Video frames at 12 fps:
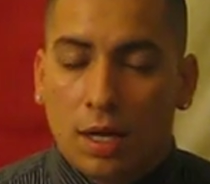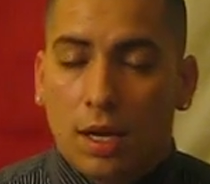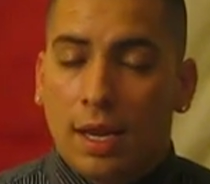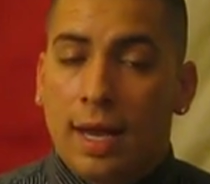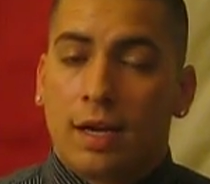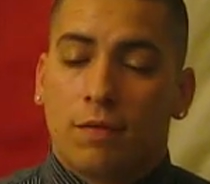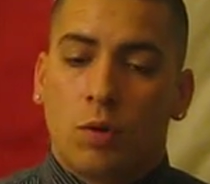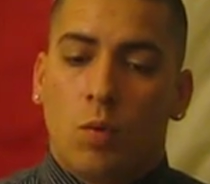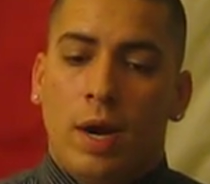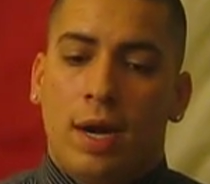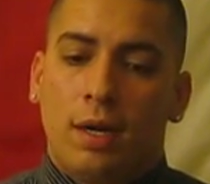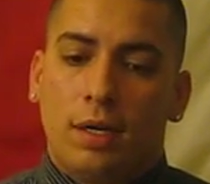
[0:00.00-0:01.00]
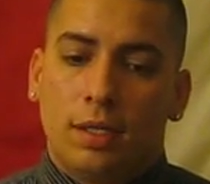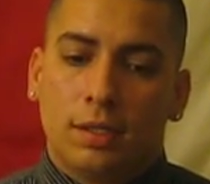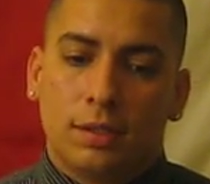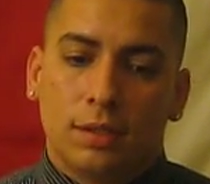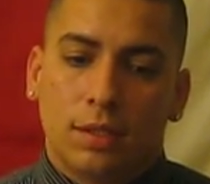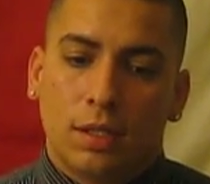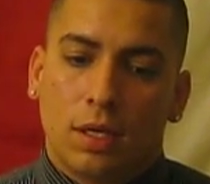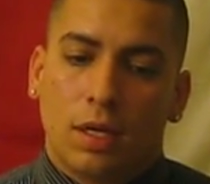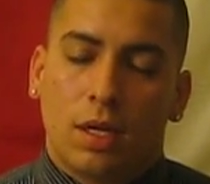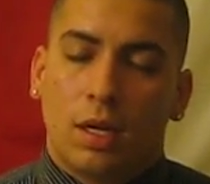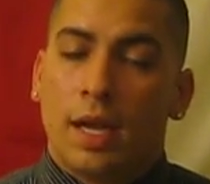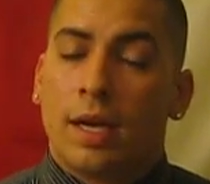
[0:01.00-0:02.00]
Lack of awareness,
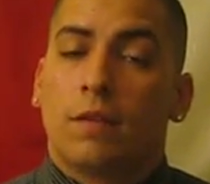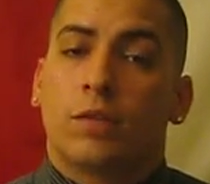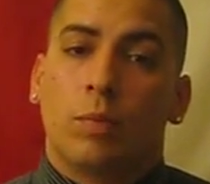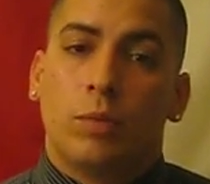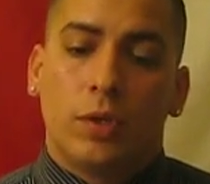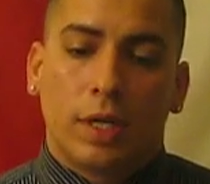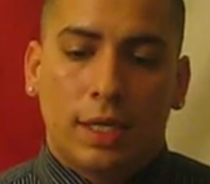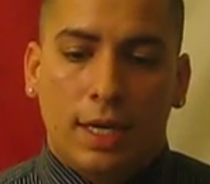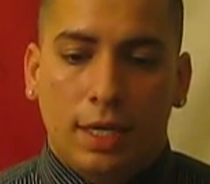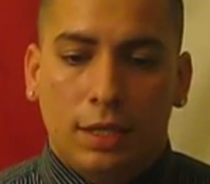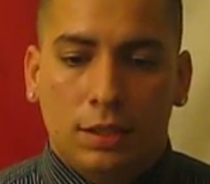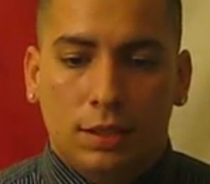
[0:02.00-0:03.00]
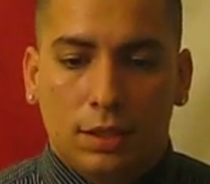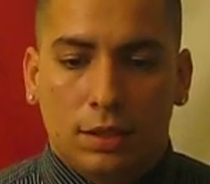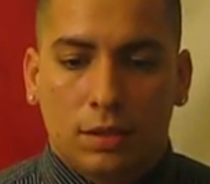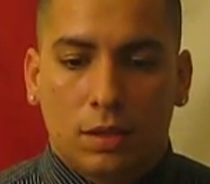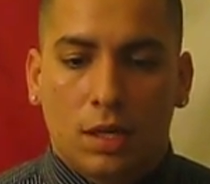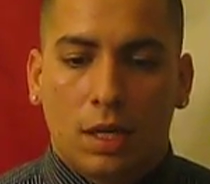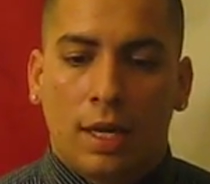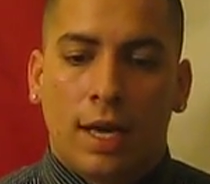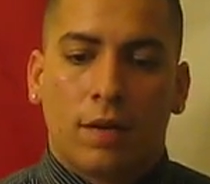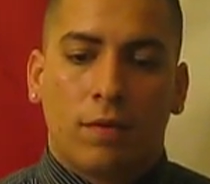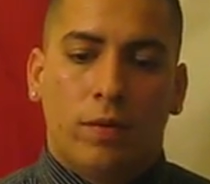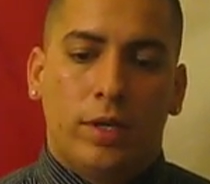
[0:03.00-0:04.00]
lack of communication, lack
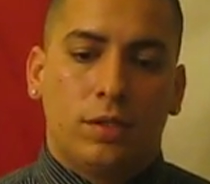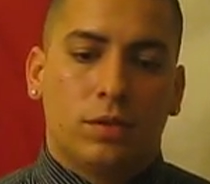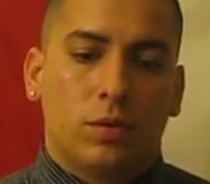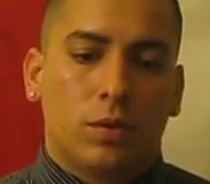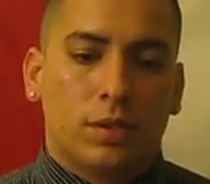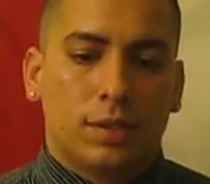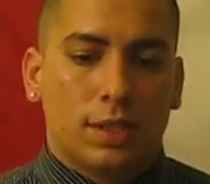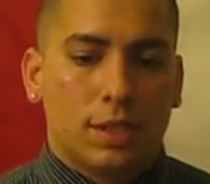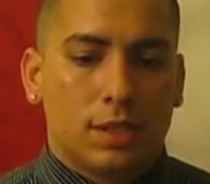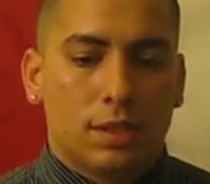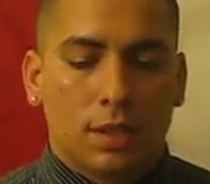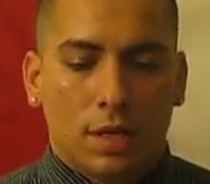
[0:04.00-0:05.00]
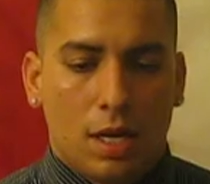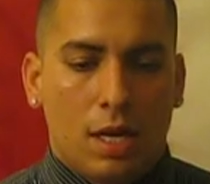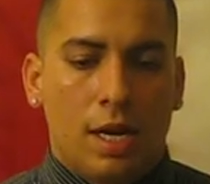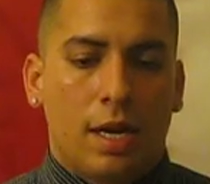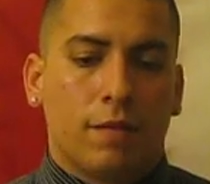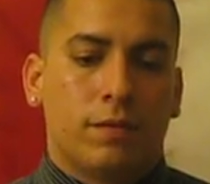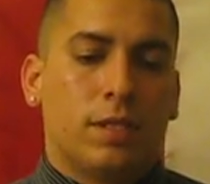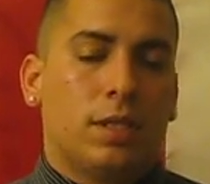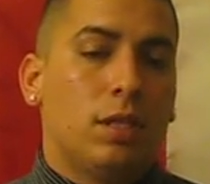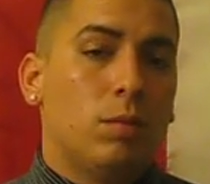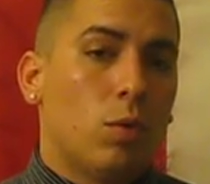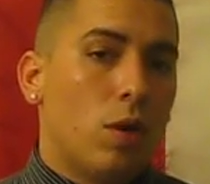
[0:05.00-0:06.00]
of resources, lack of
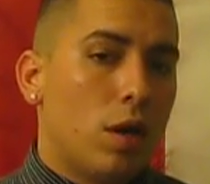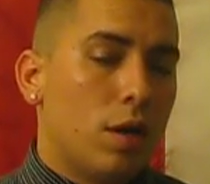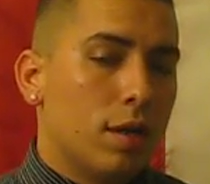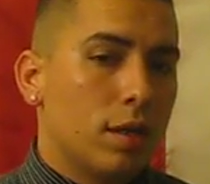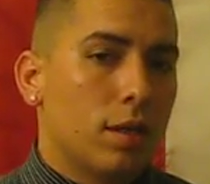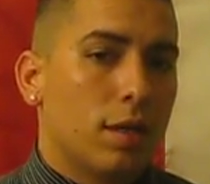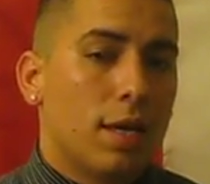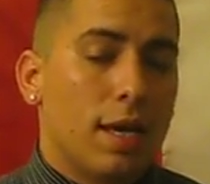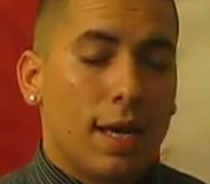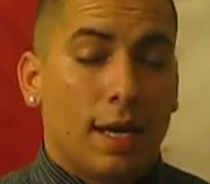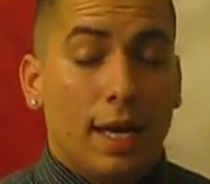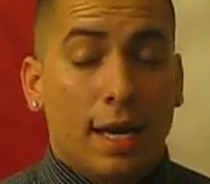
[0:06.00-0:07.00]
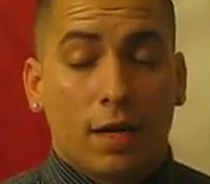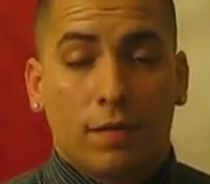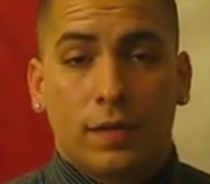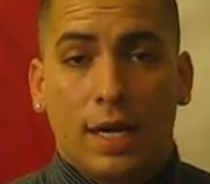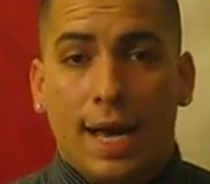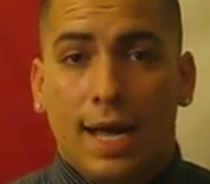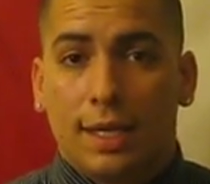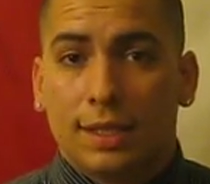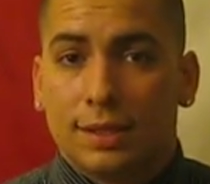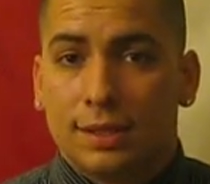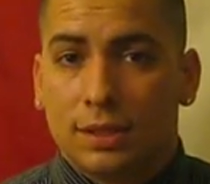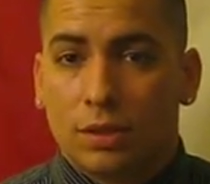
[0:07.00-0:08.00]
teamwork, and lack of
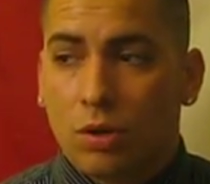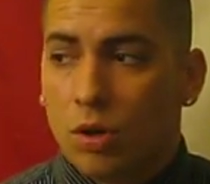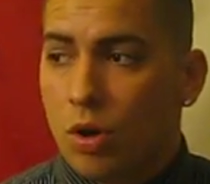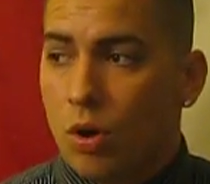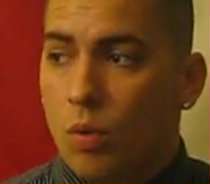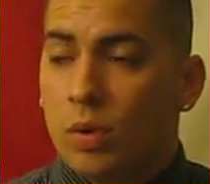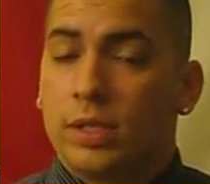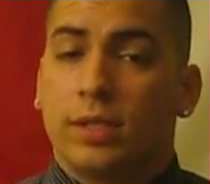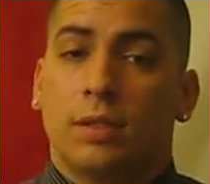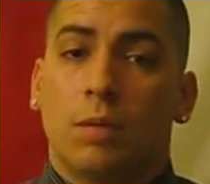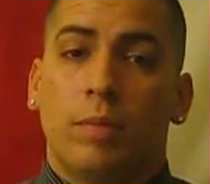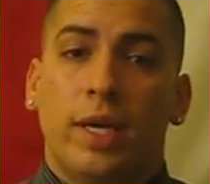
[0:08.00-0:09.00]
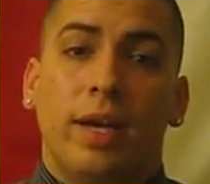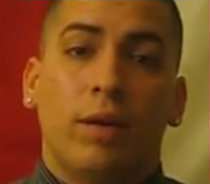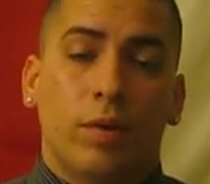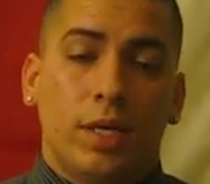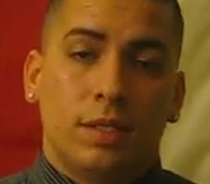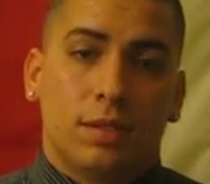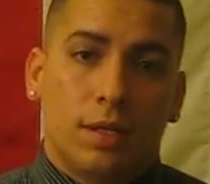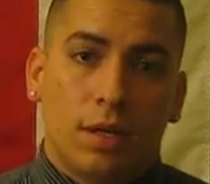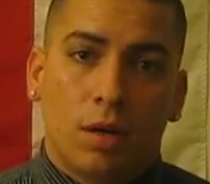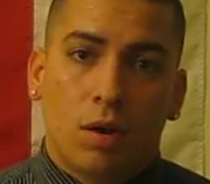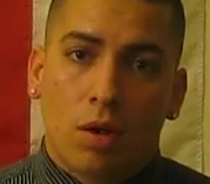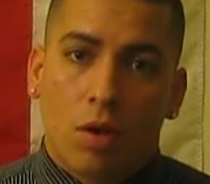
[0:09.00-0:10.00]
knowledge, which is the big reason
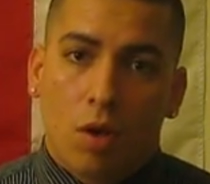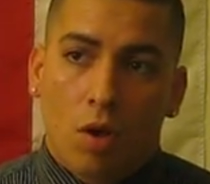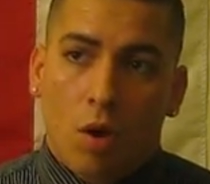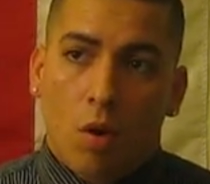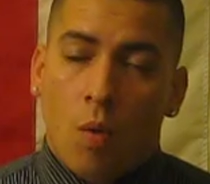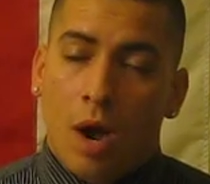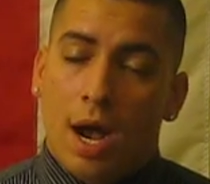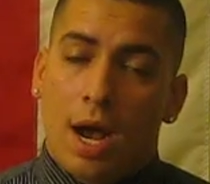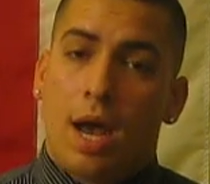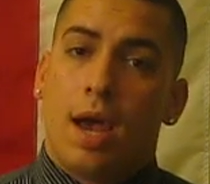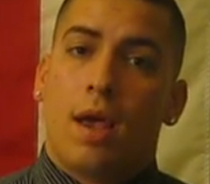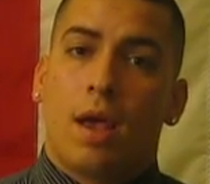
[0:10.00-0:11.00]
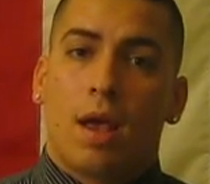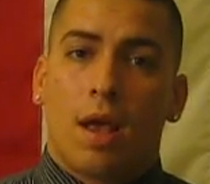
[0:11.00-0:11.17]
why